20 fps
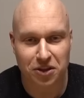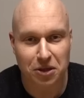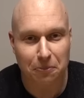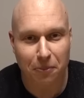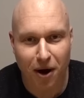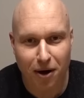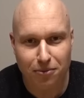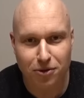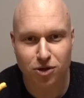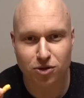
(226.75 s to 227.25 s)
The
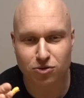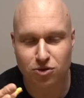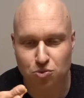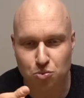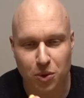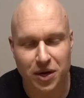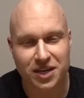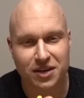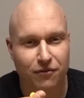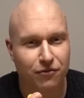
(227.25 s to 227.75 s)
barbecue is
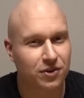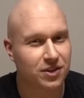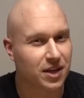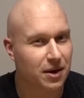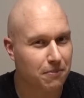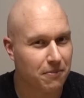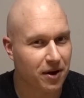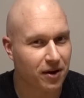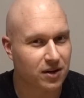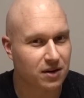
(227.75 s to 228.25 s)
way different than
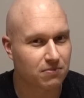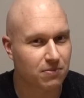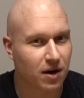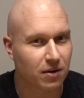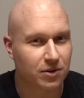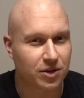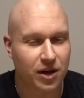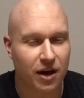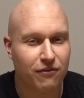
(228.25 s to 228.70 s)
American barbecue.